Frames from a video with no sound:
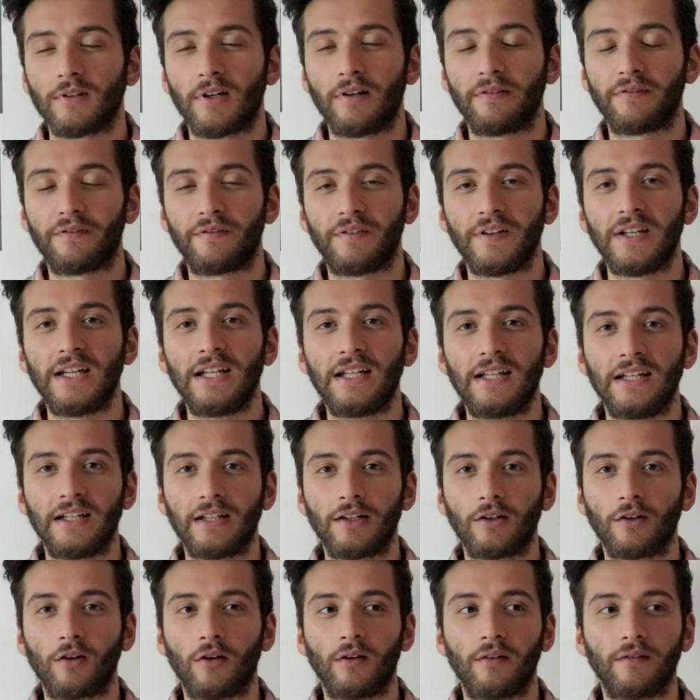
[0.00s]
a
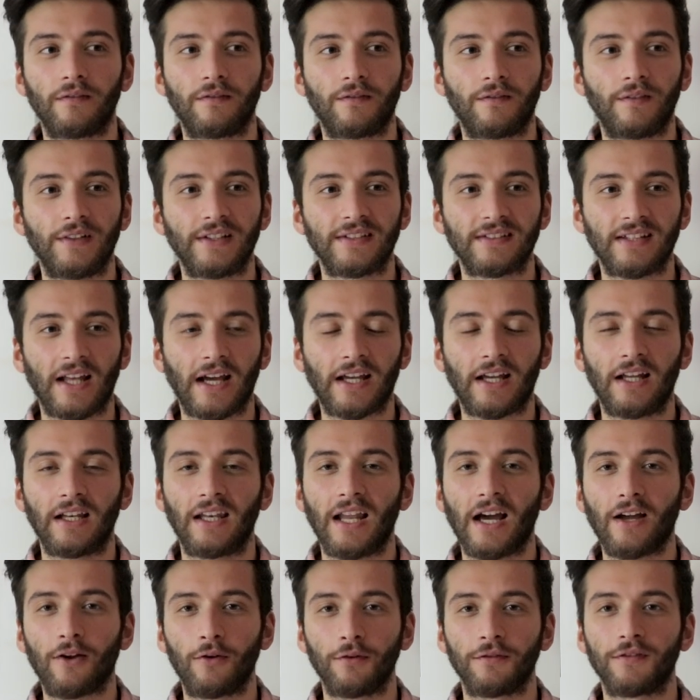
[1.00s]
feeling of it's like a
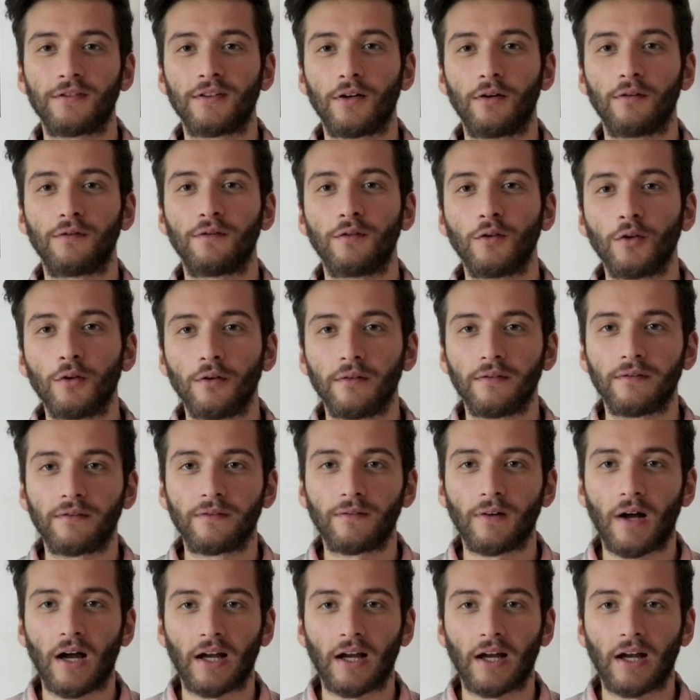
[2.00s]
lack of self-love.